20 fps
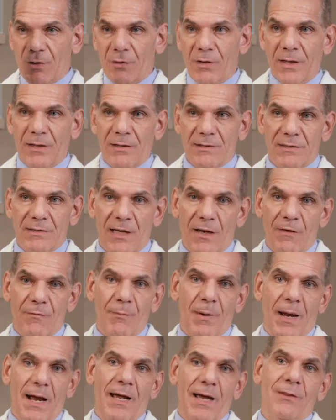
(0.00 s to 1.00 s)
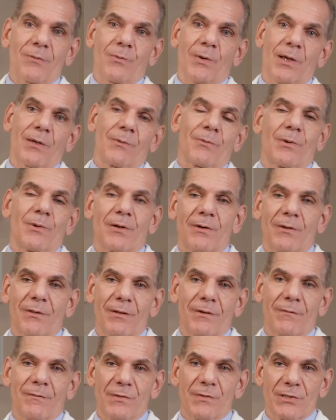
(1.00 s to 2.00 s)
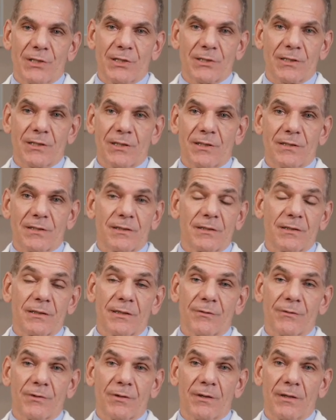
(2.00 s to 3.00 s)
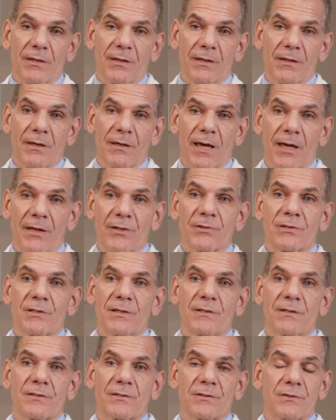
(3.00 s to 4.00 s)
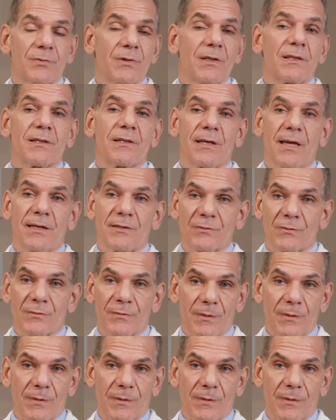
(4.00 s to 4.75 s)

create a safe pathway where the physician can deliver the energy to treat the atrial